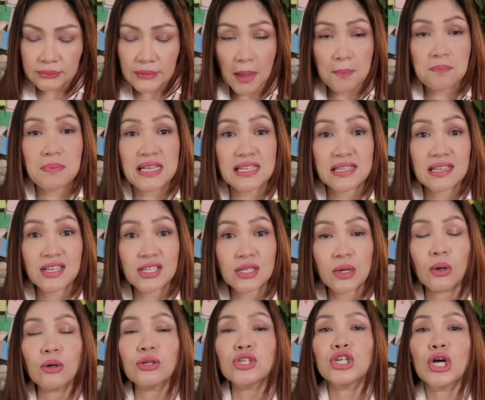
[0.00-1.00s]
a business
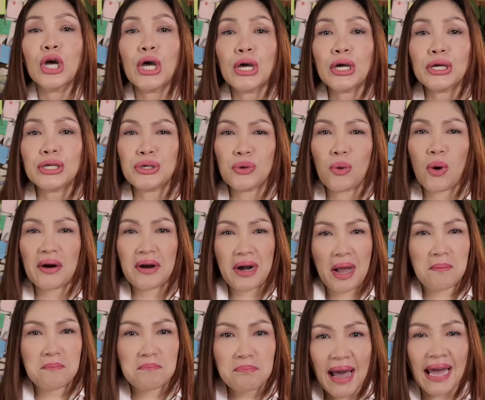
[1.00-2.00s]
coach, you are
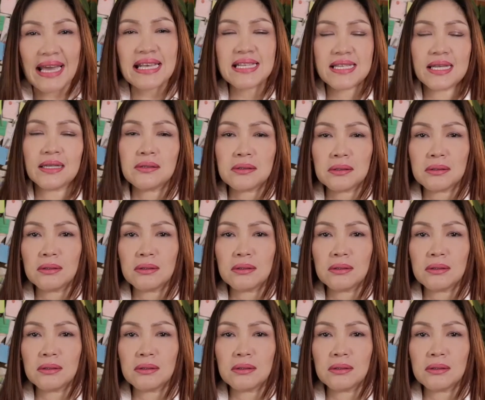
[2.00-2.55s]
a mindset